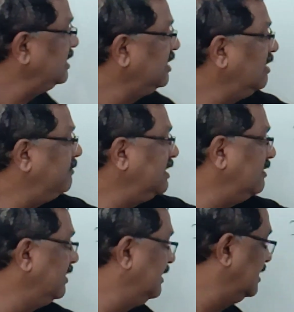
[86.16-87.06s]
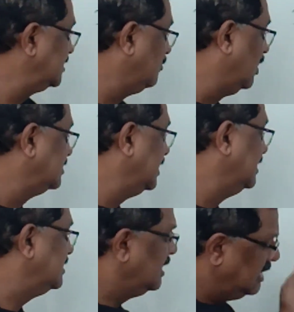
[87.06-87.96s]
in independent variable, small
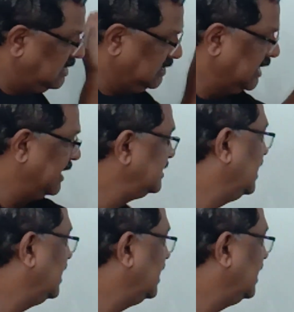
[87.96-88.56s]
change, there is